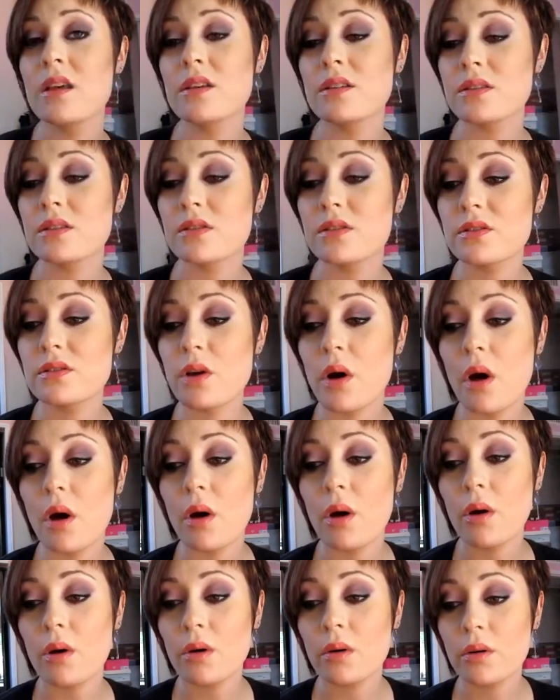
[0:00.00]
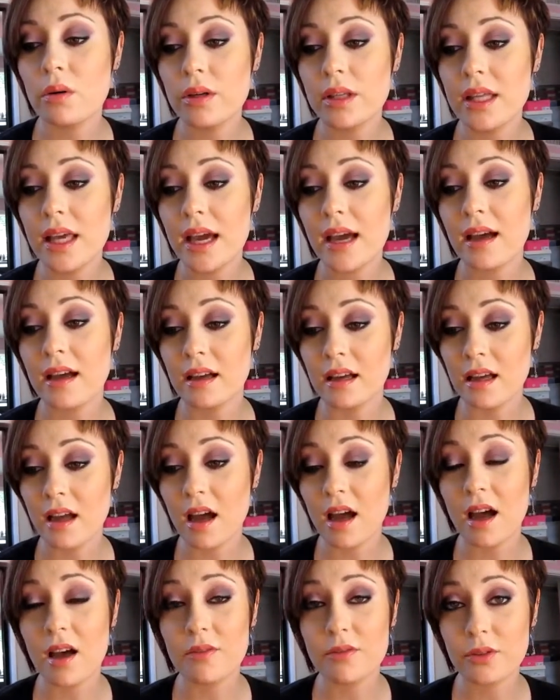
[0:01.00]
So
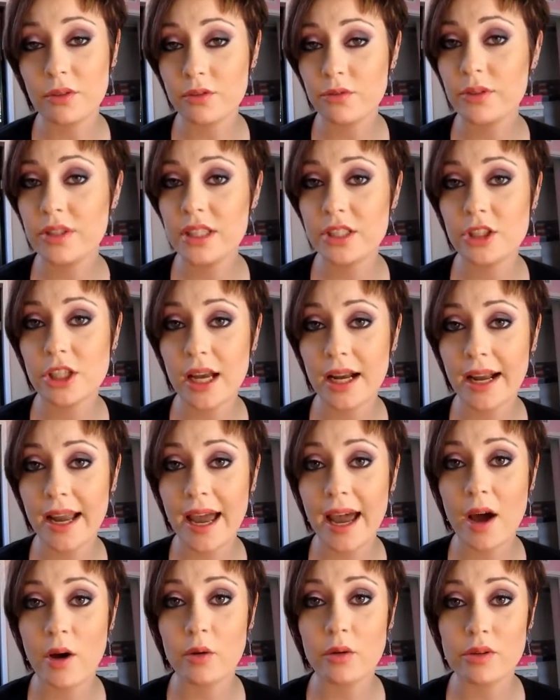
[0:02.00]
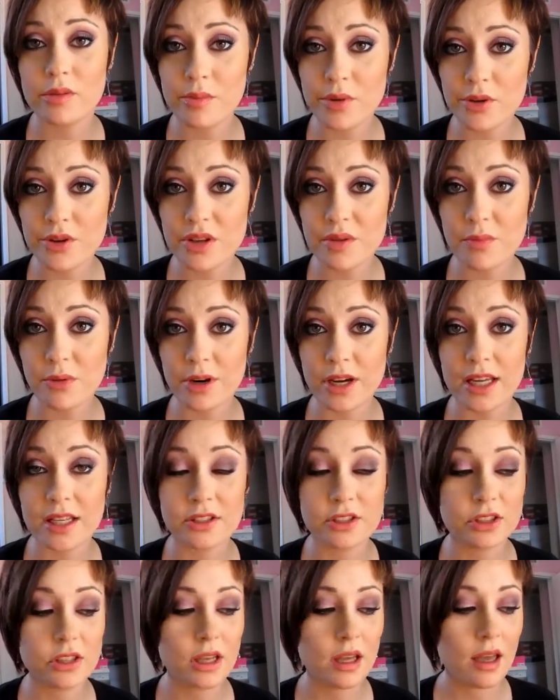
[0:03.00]
yeah, feel free to check out Beauty
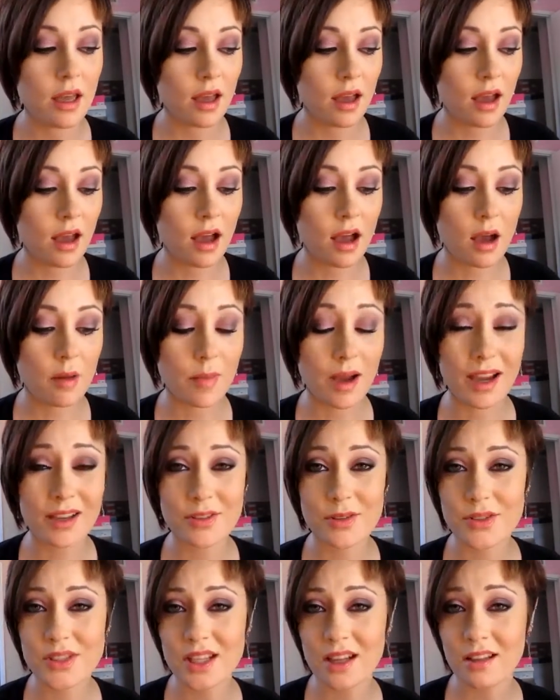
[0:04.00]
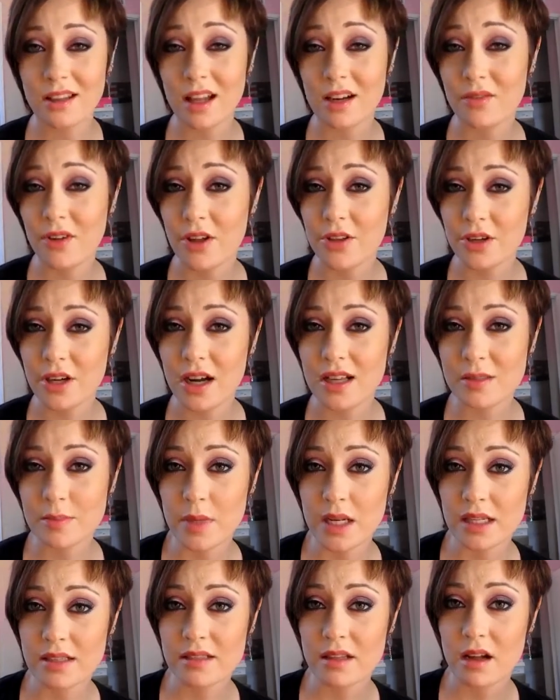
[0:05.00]
Bridge. I also saw a lot of other
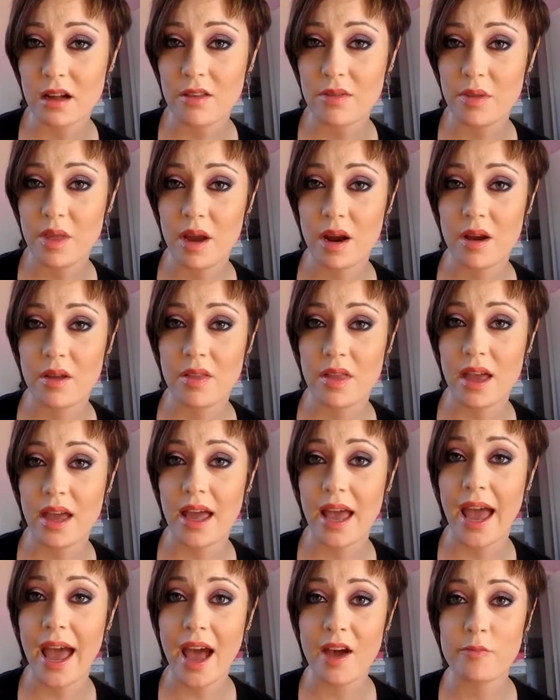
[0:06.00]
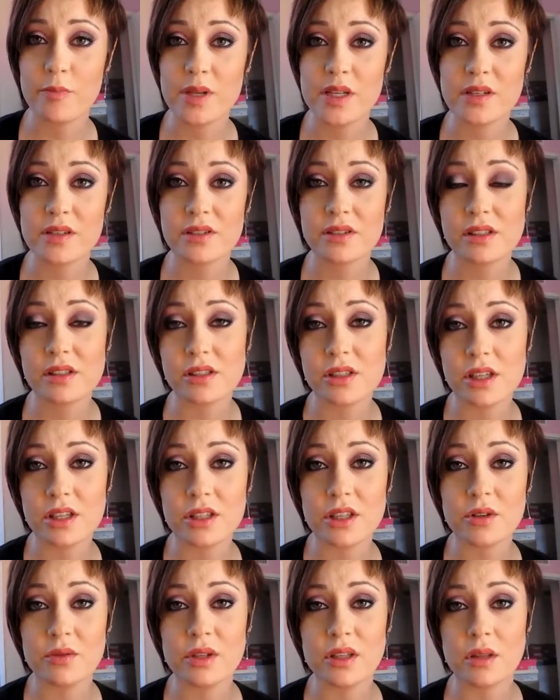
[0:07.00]
cosmetics on there that have been
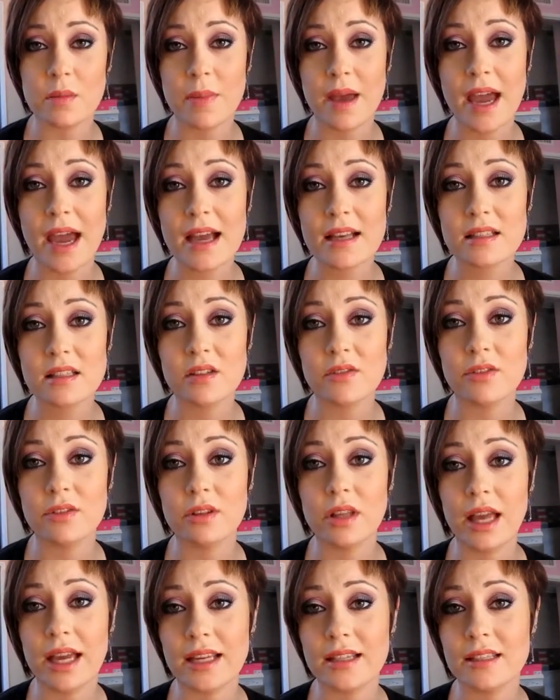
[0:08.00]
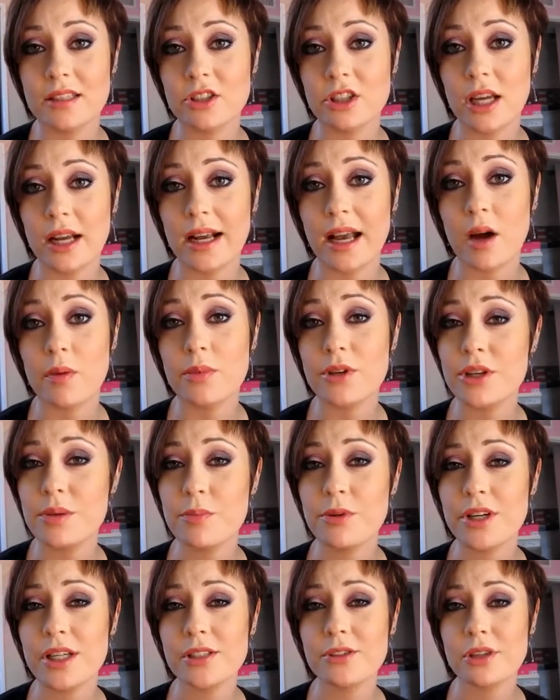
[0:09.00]
discontinued in the past. If you'd like to check out Beauty
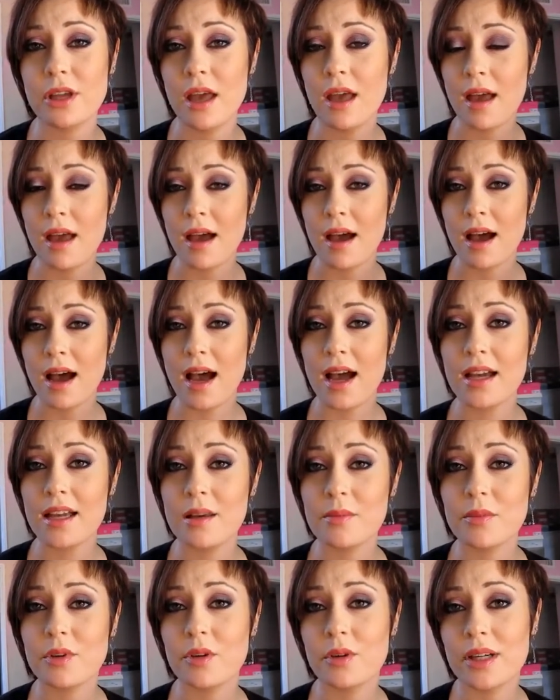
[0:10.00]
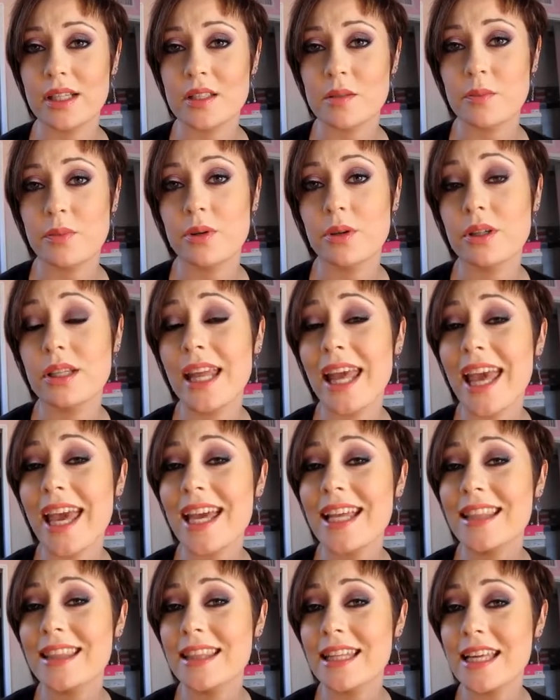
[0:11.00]
Bridge, I am going to put
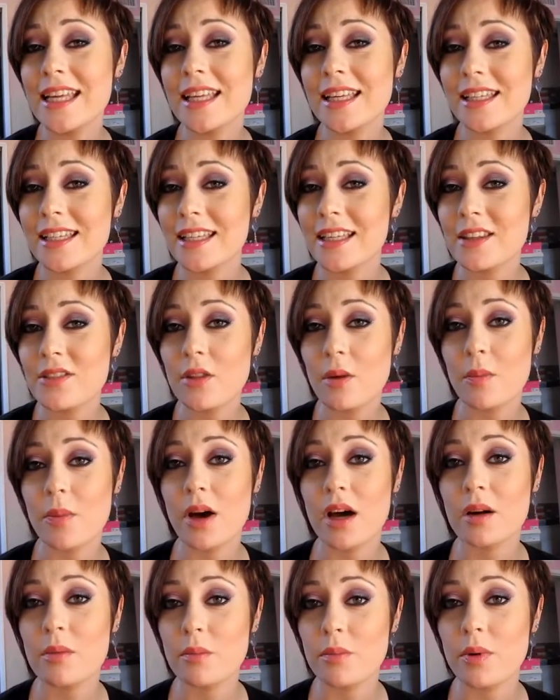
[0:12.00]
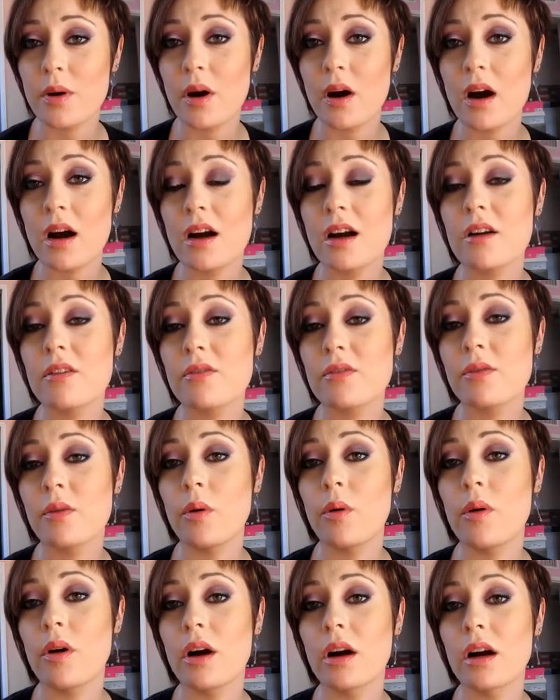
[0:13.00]
a link in the bottom bar
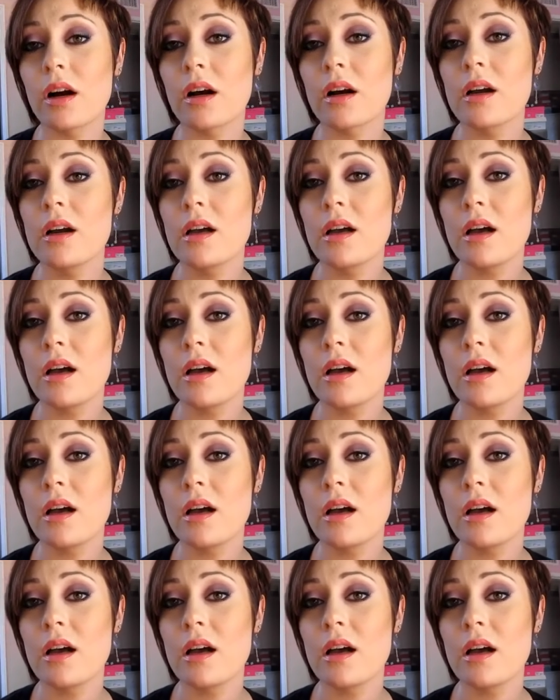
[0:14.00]
for